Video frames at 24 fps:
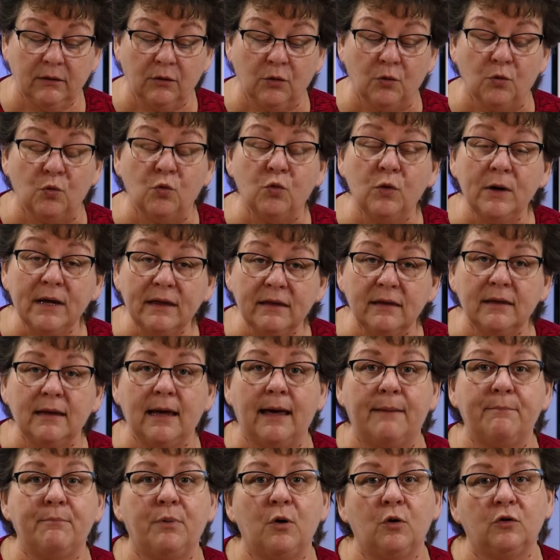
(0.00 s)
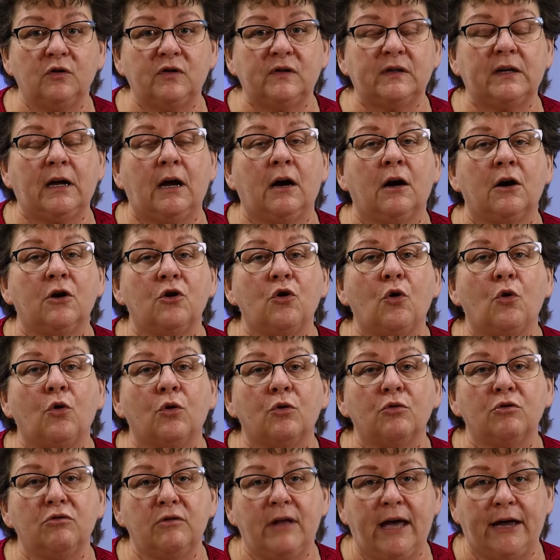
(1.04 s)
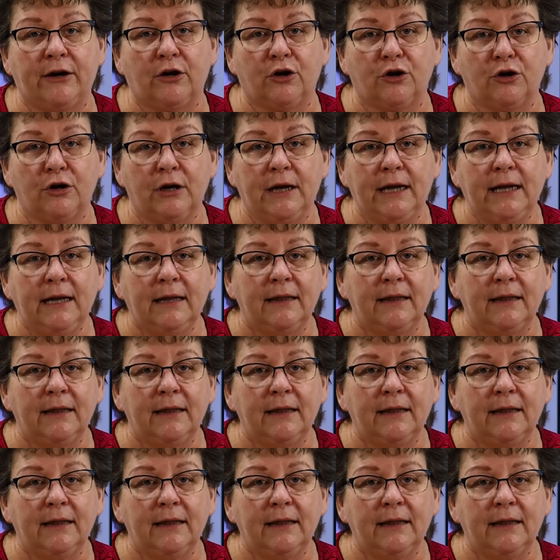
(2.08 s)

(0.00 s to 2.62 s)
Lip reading: with that postcard or letter.